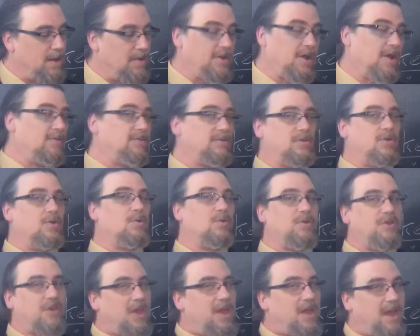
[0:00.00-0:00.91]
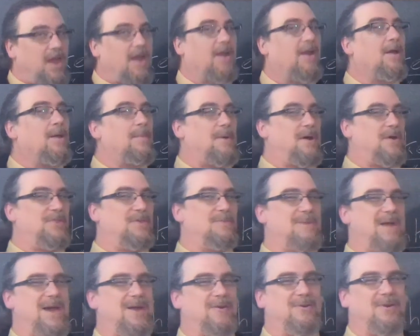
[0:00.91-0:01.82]
It does do thinking about
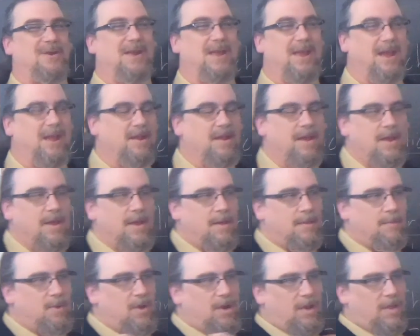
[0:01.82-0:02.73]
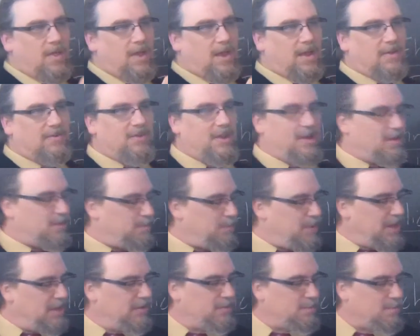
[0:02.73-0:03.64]
the matter in hand, but it, like I said, it's
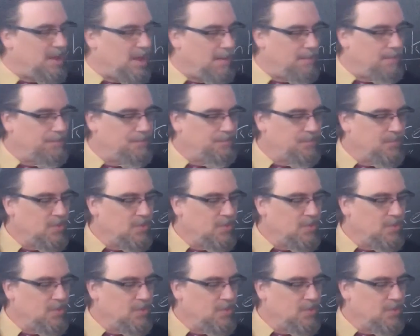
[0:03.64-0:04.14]
piecemeal.